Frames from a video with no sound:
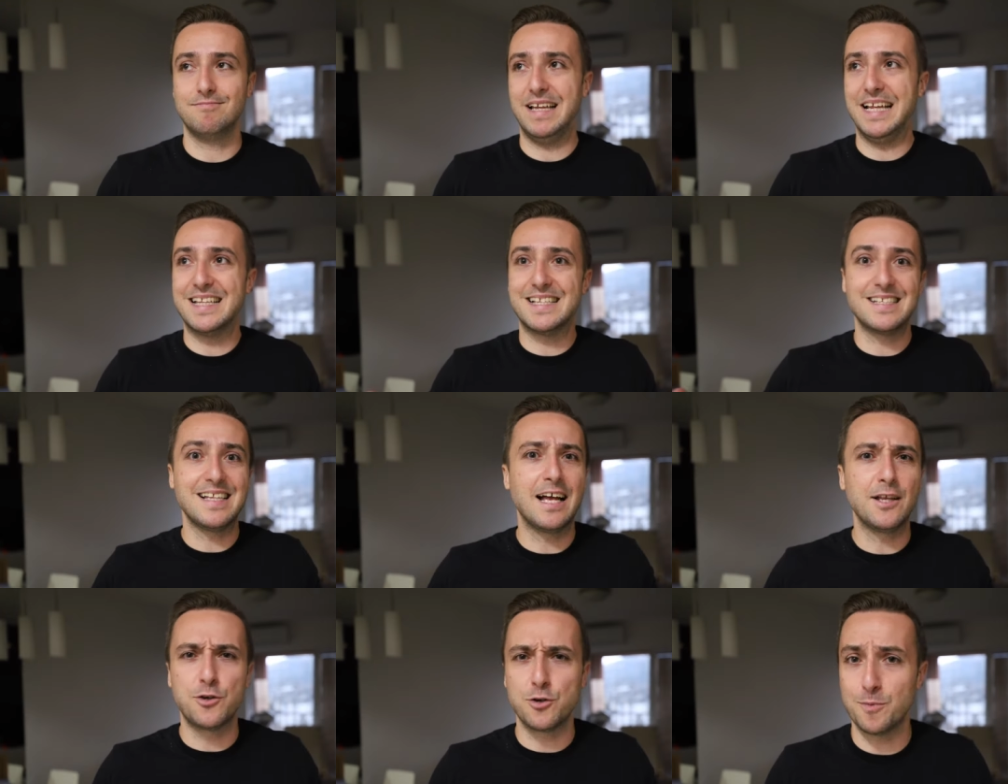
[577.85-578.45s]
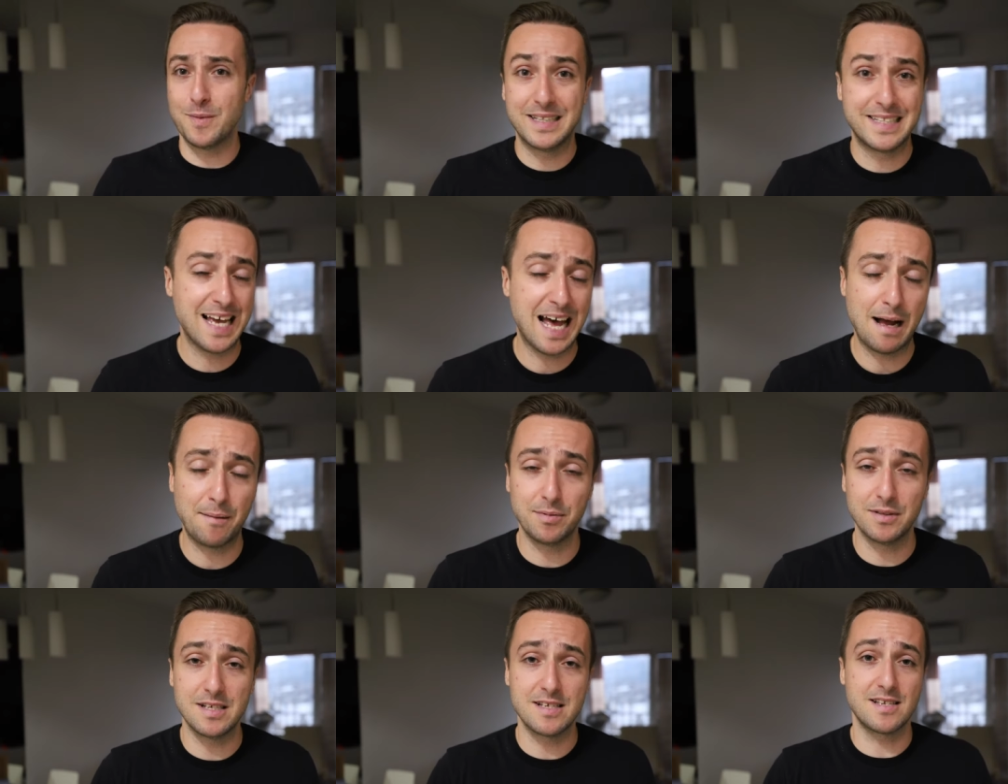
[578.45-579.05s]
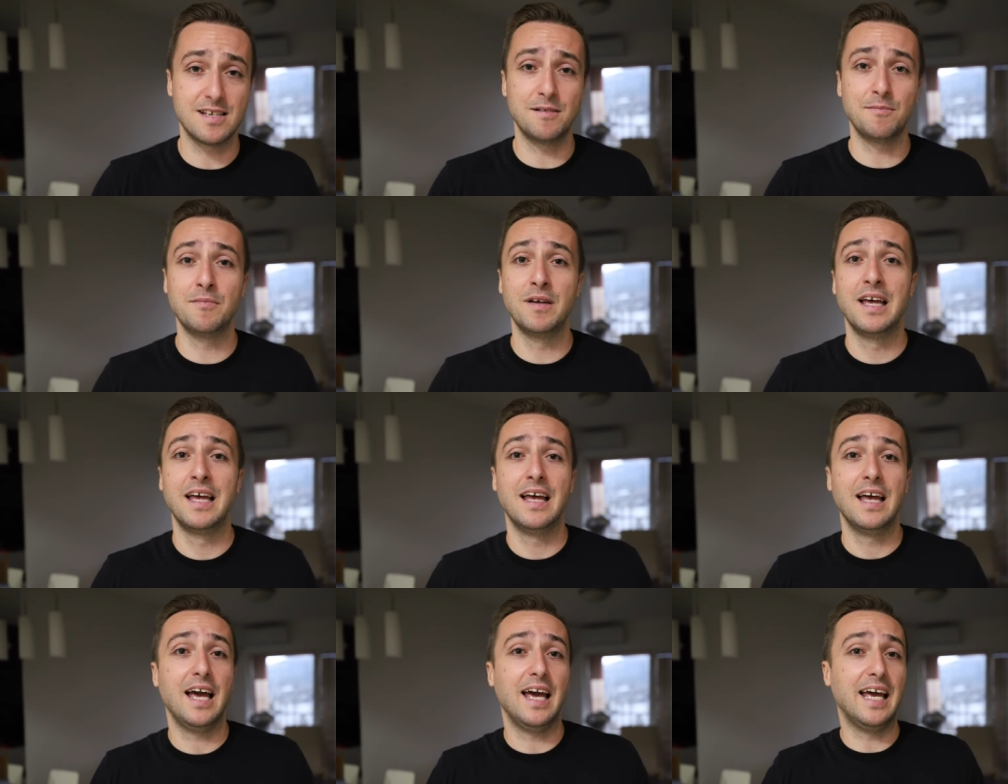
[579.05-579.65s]
It's not your
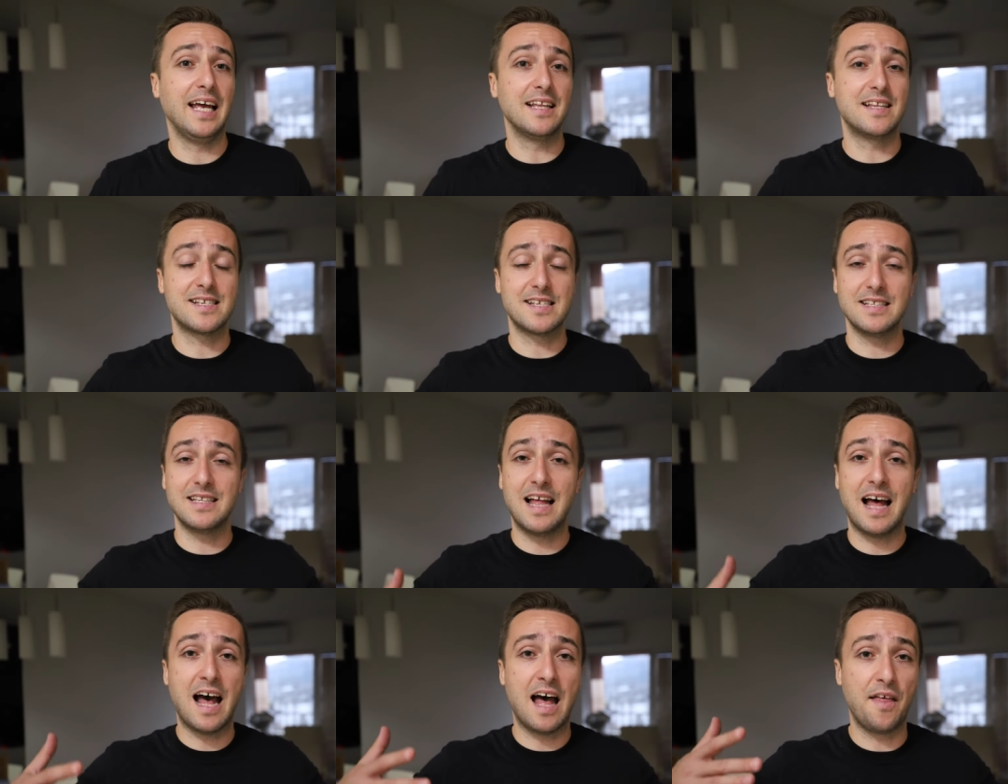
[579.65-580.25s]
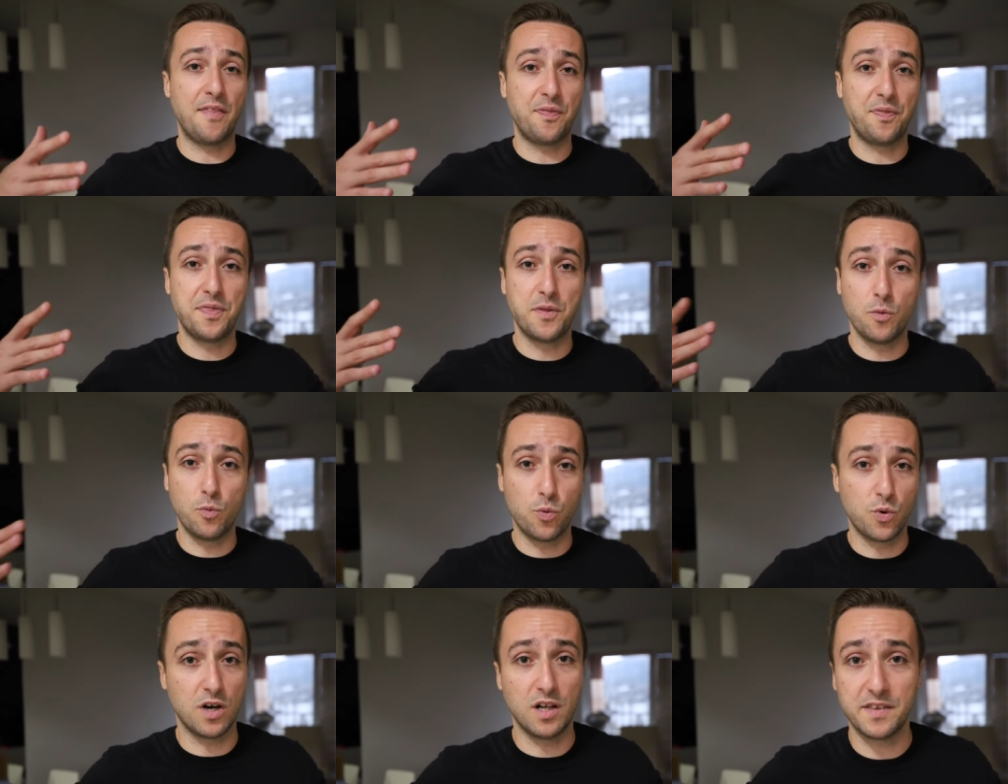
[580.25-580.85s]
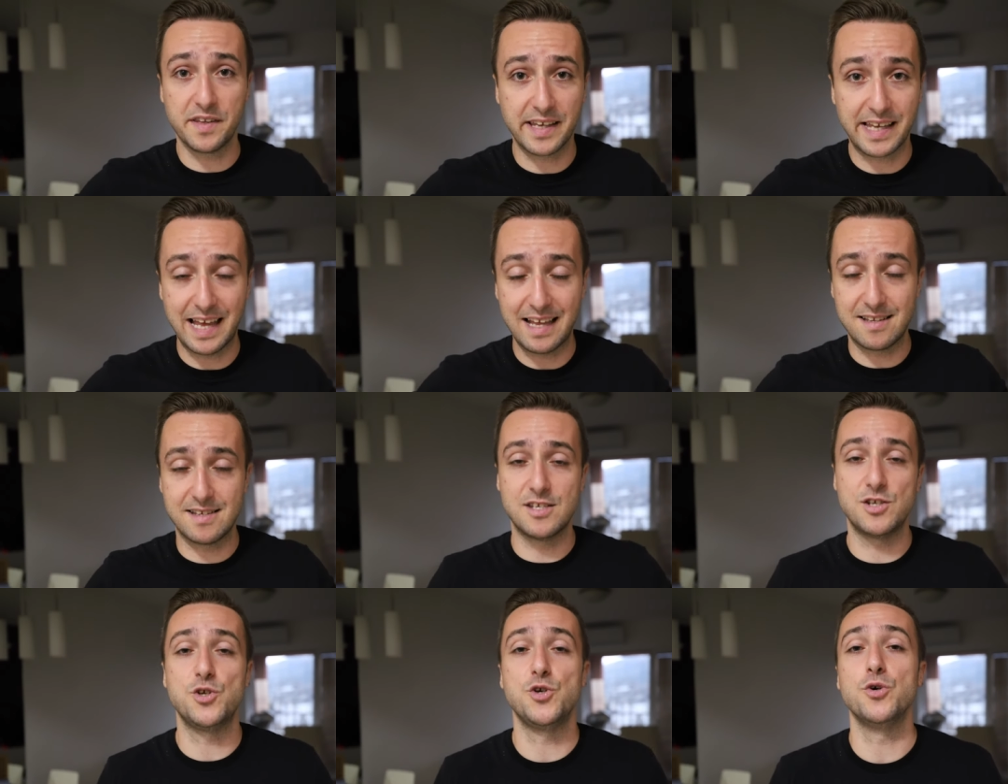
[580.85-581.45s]
metabolism, it's not the world
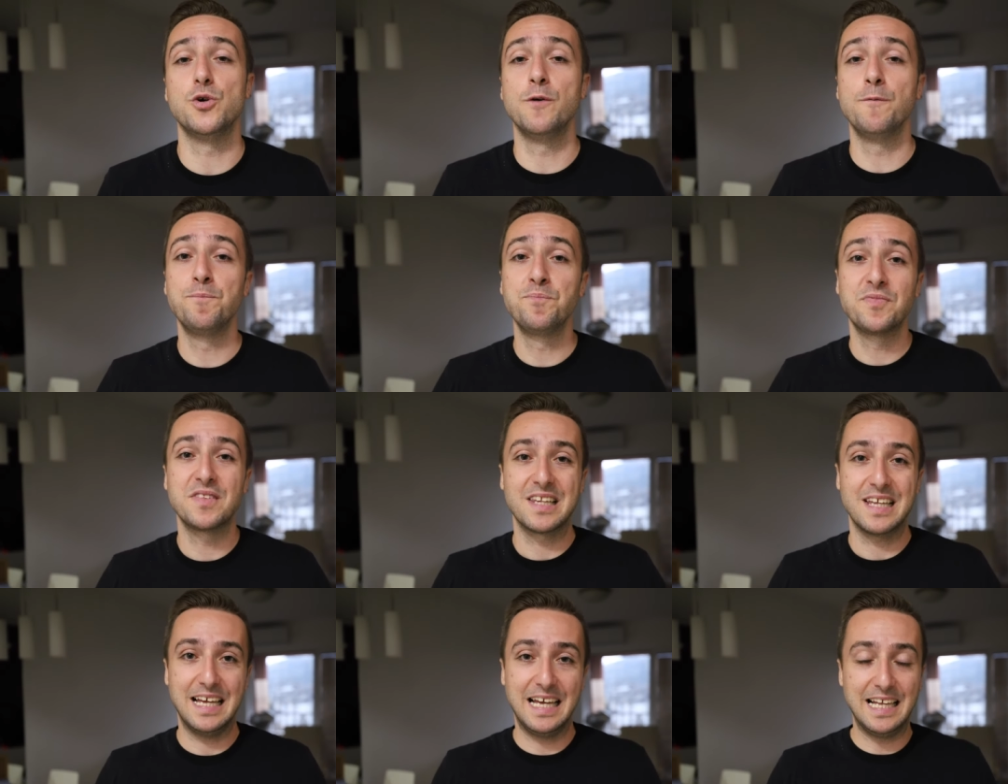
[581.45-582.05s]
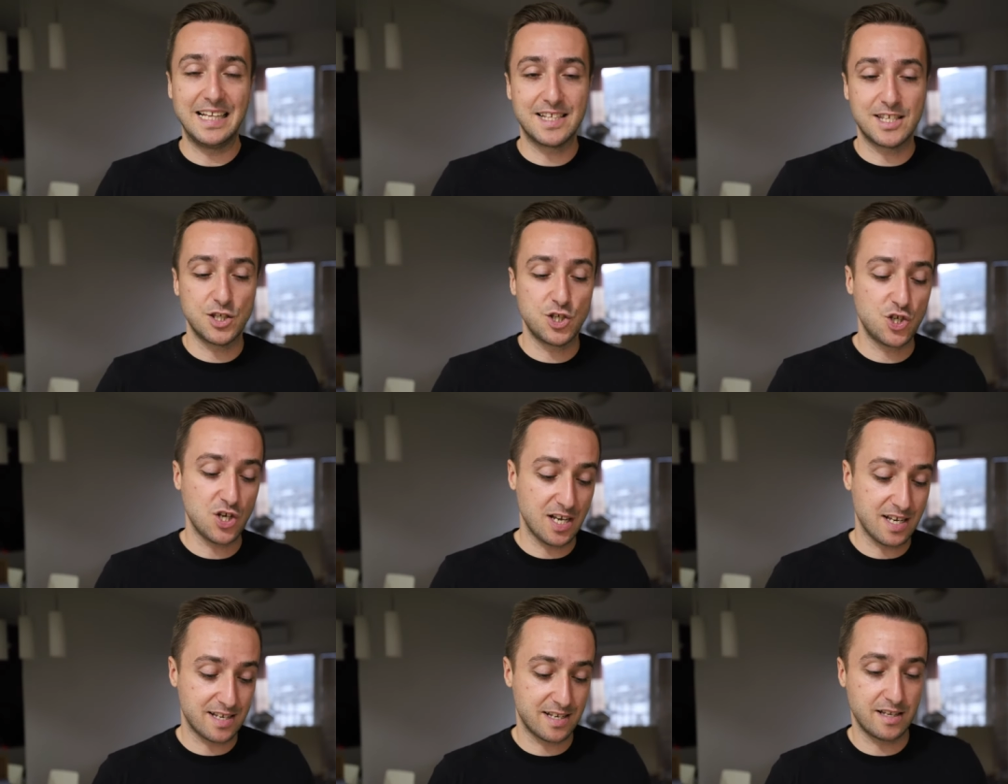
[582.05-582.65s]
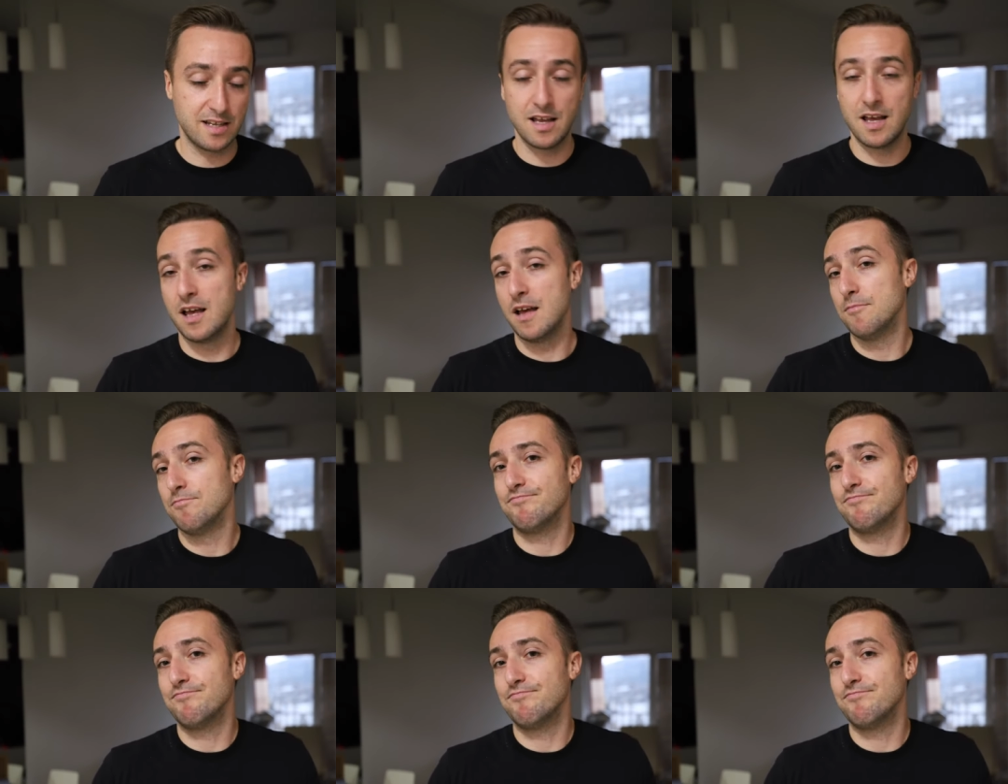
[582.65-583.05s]
against you, it's just